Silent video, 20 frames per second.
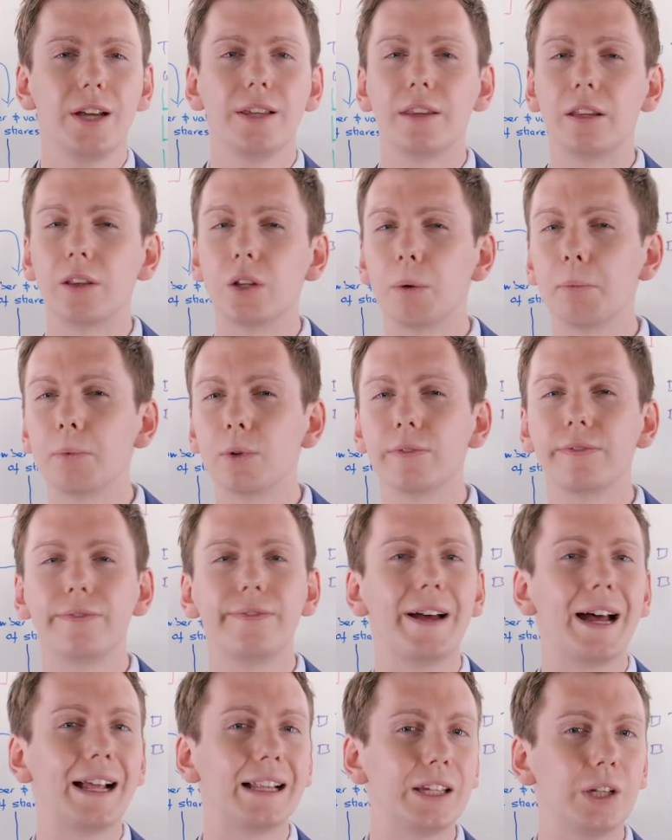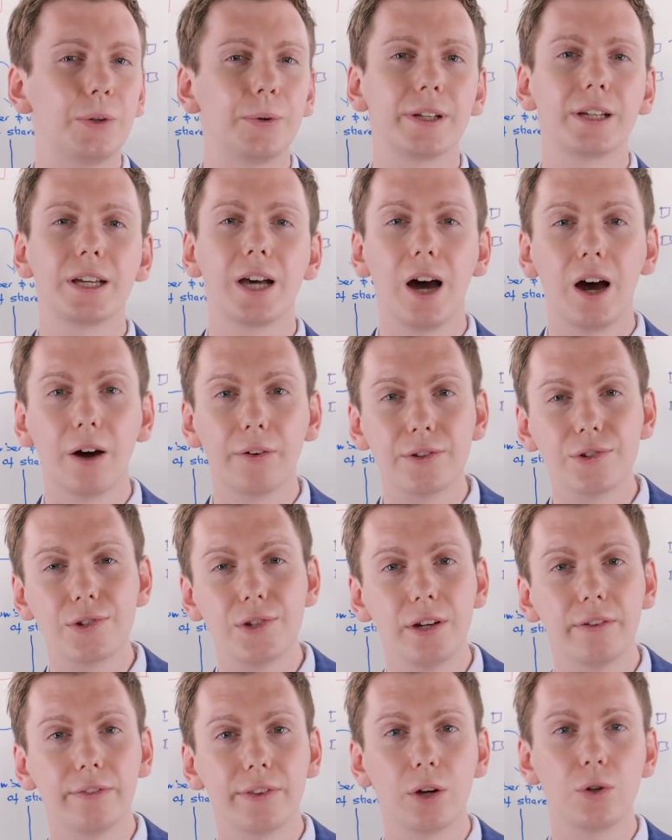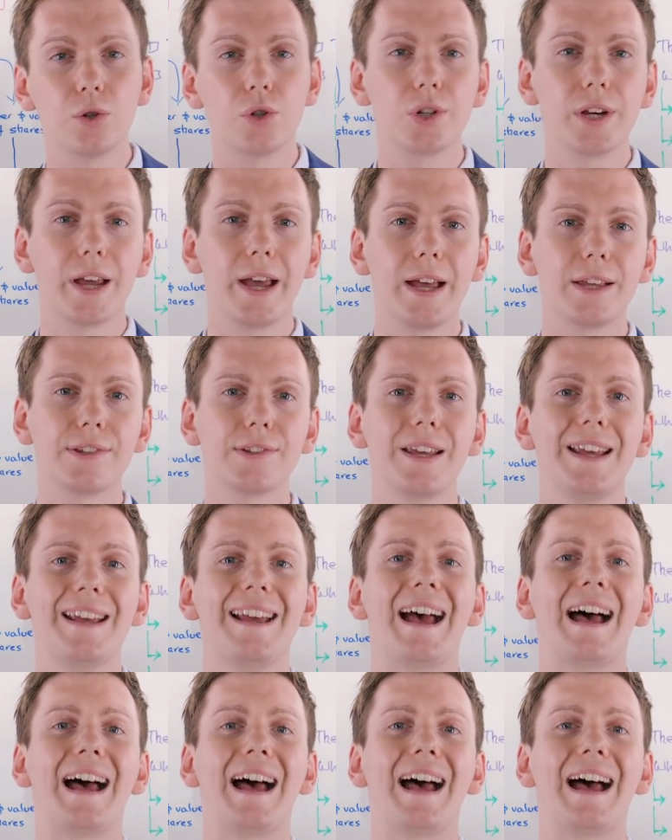the nominal value and currency of those shares,